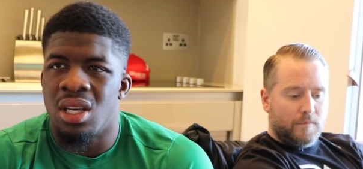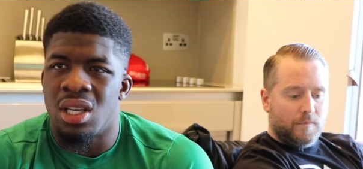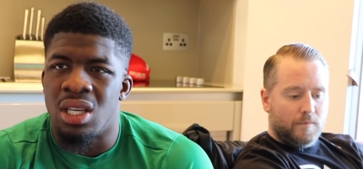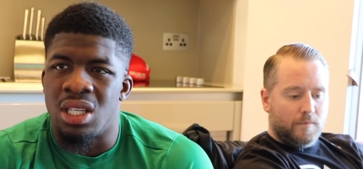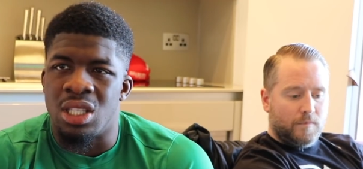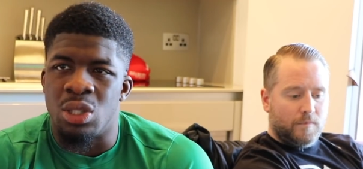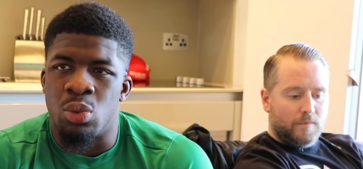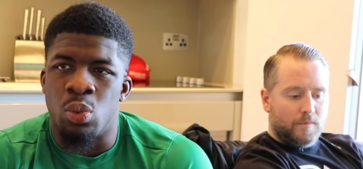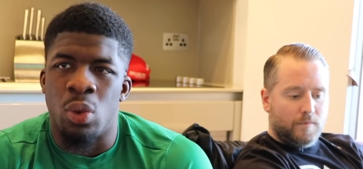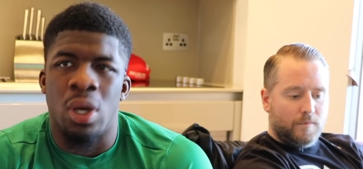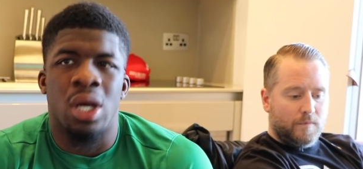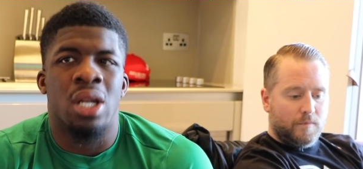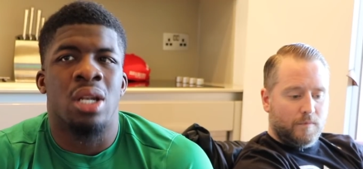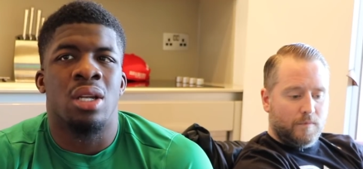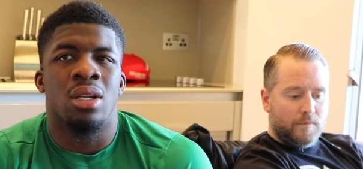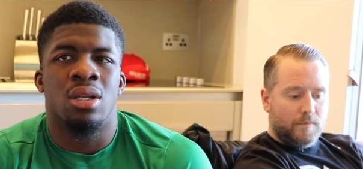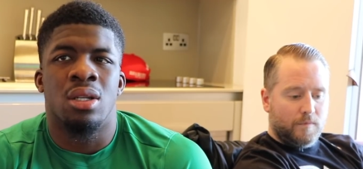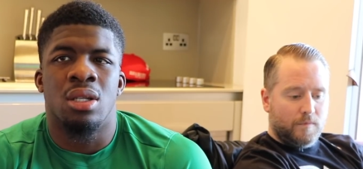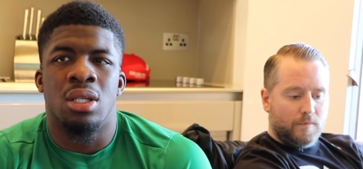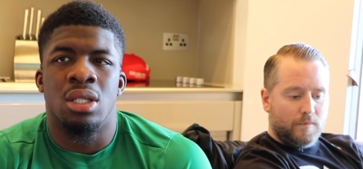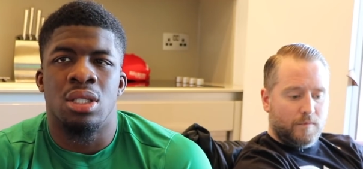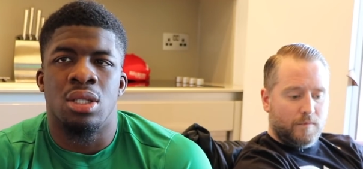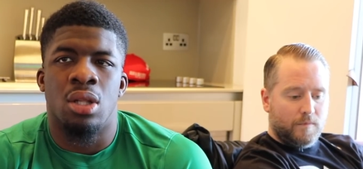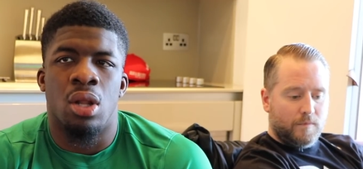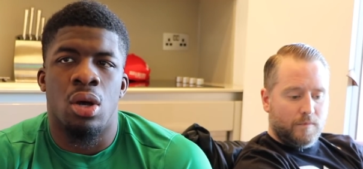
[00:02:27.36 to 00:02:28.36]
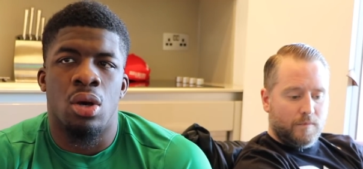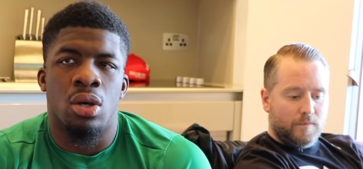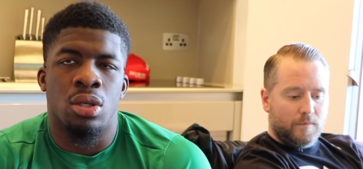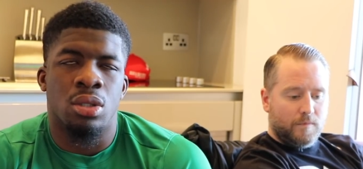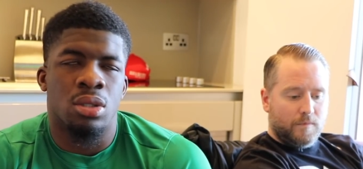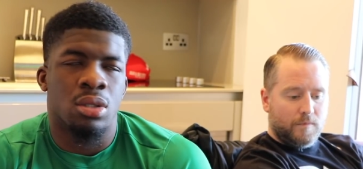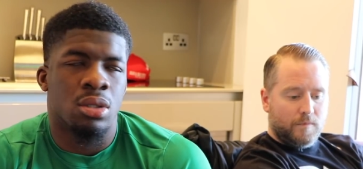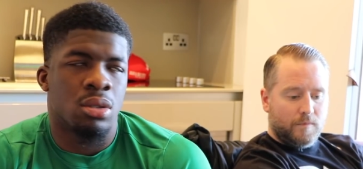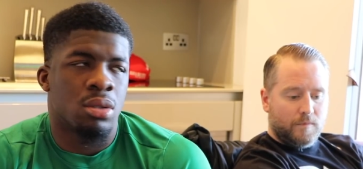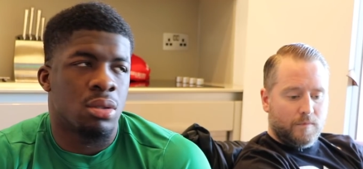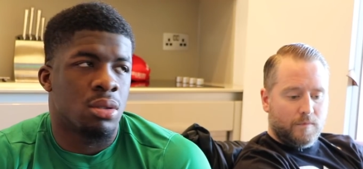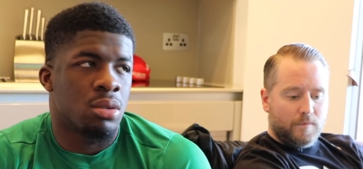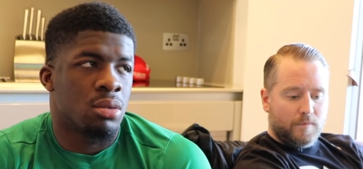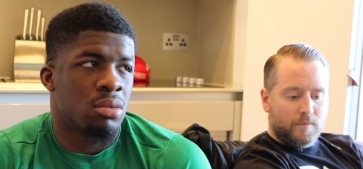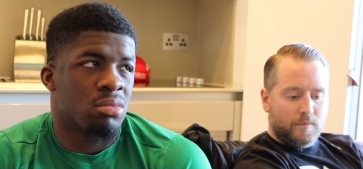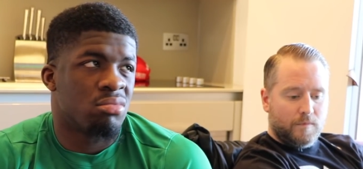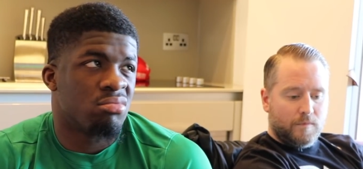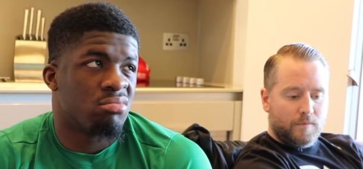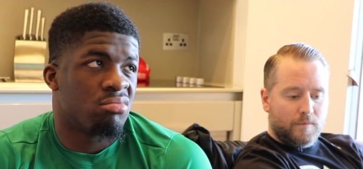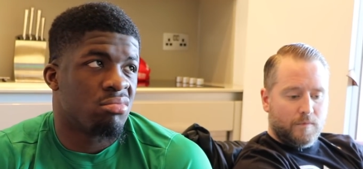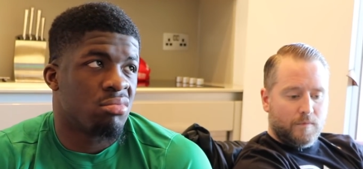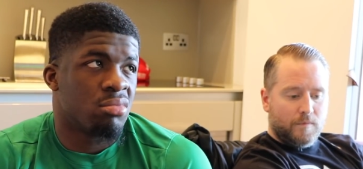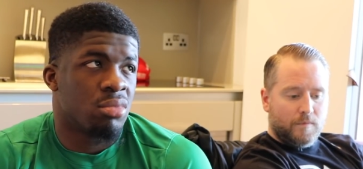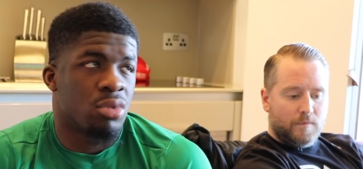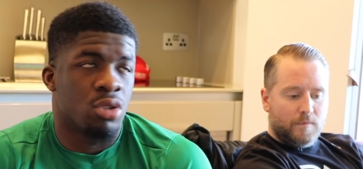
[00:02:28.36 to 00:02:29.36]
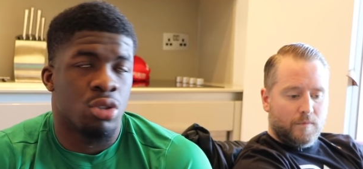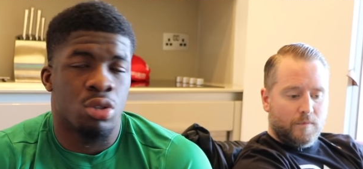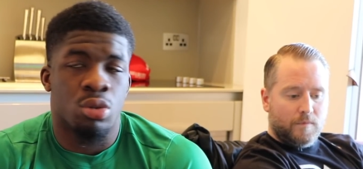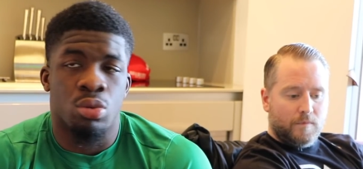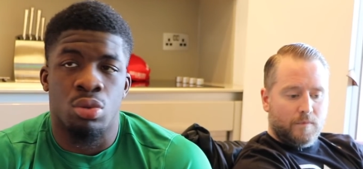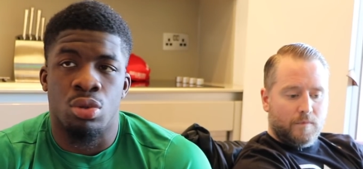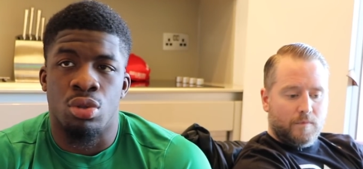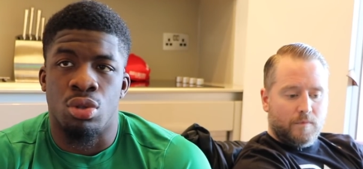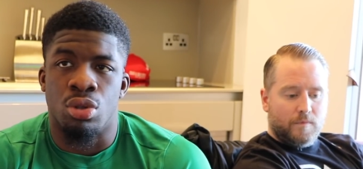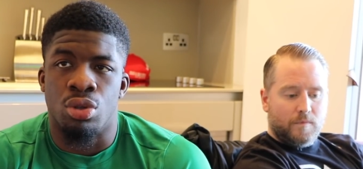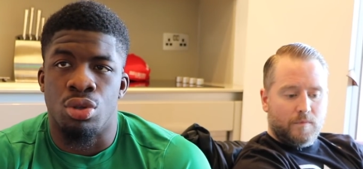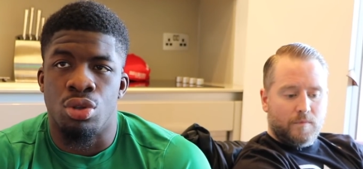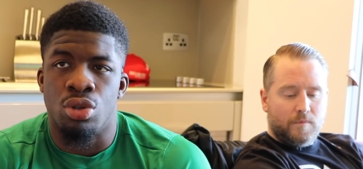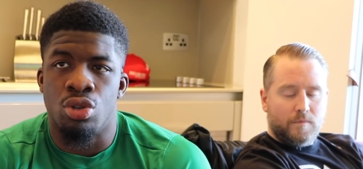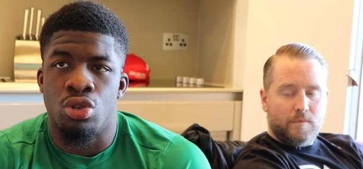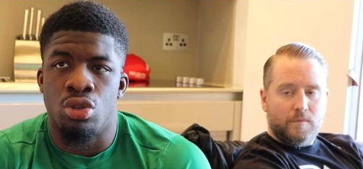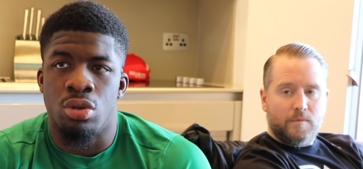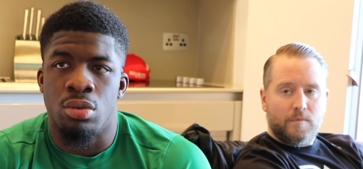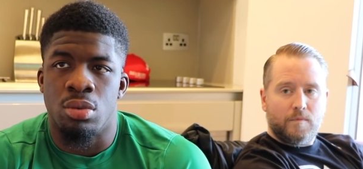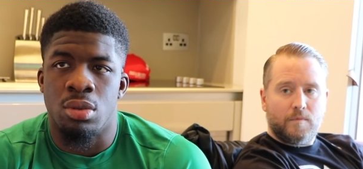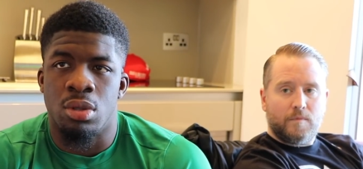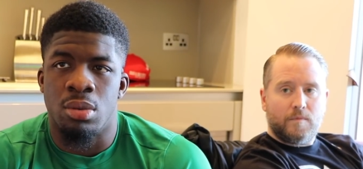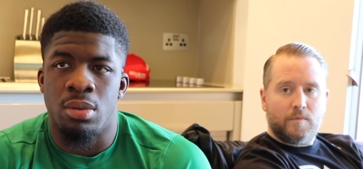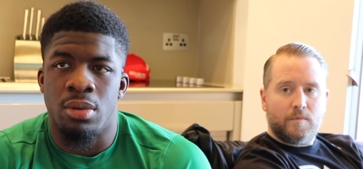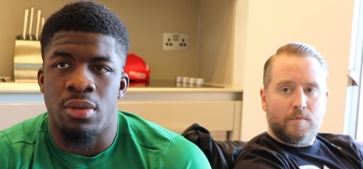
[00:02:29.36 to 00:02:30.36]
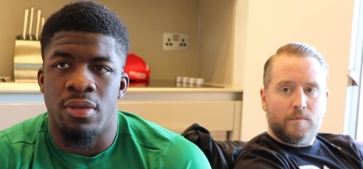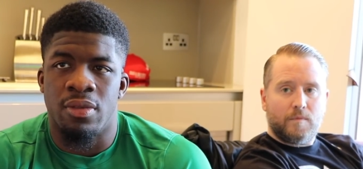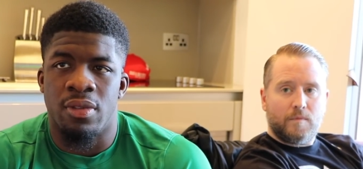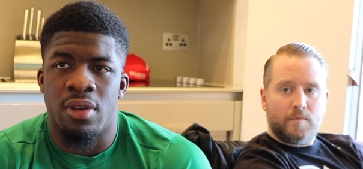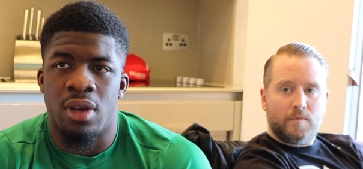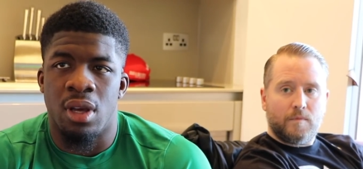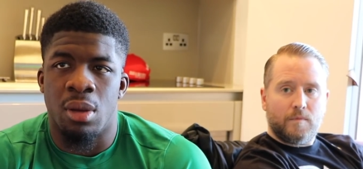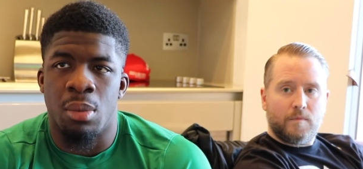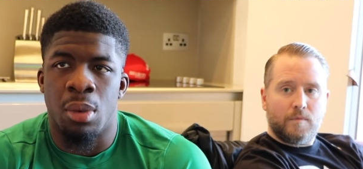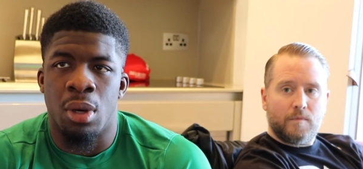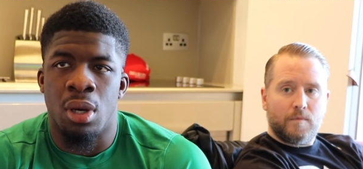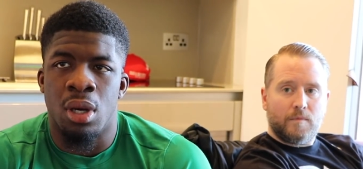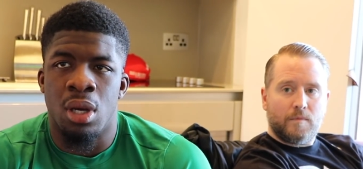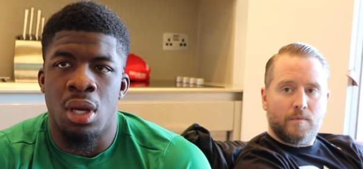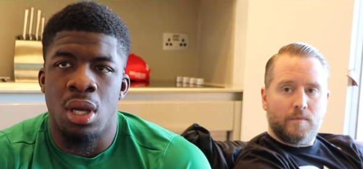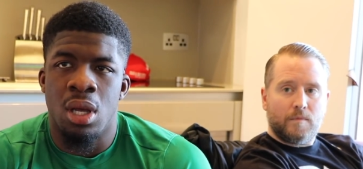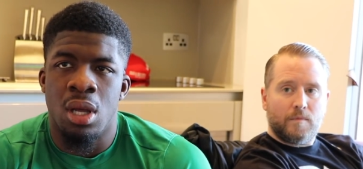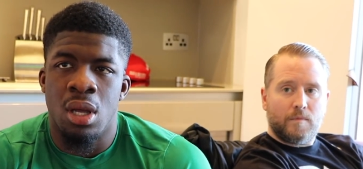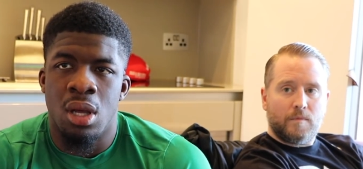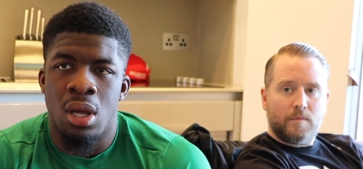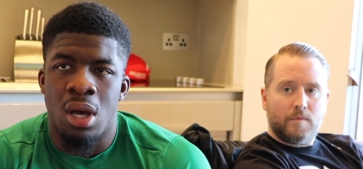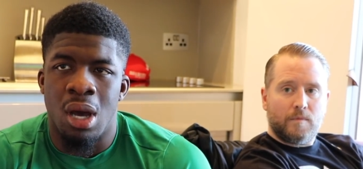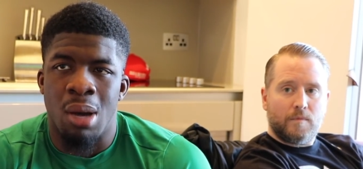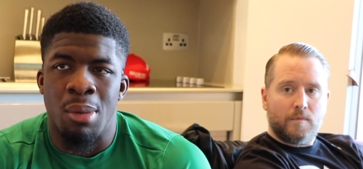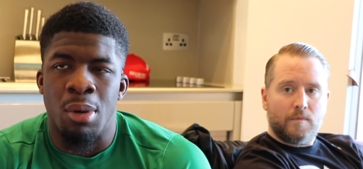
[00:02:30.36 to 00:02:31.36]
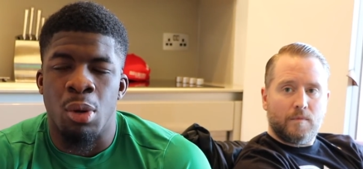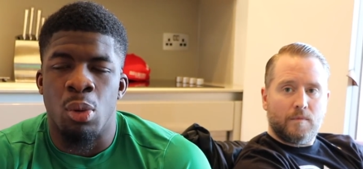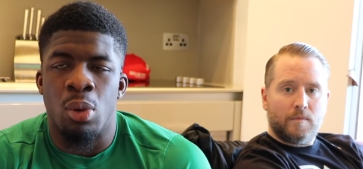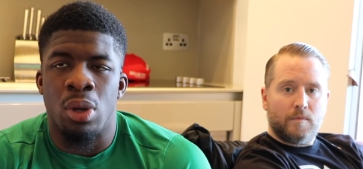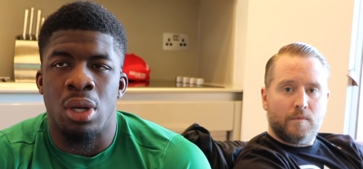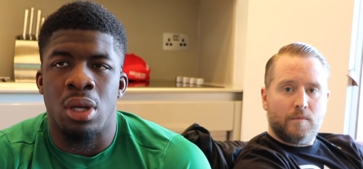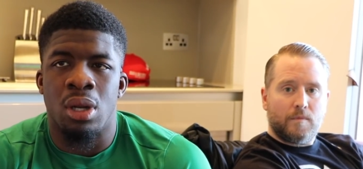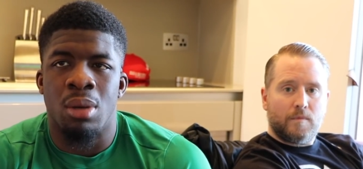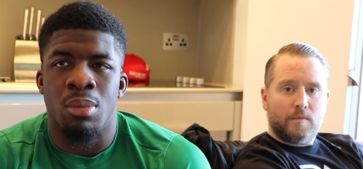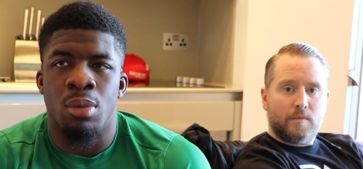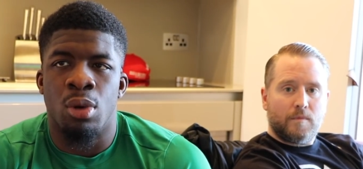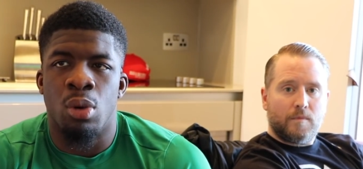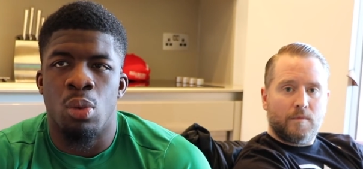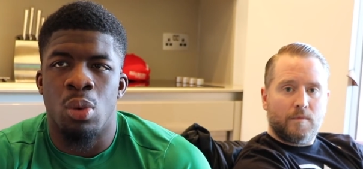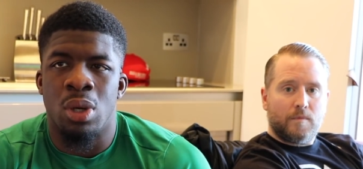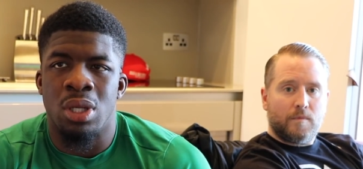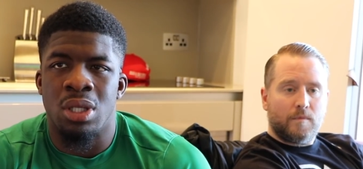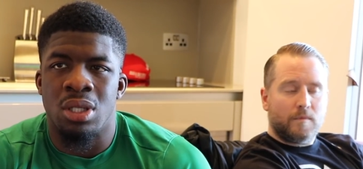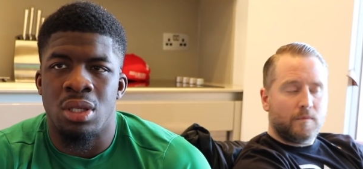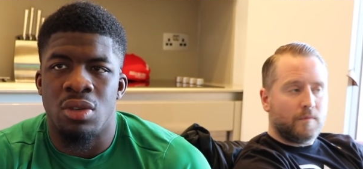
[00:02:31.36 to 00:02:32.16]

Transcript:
Speaker 1: he's won. He's lost. Just watch on YouTube, to be fair. But I'm not one. I'm not one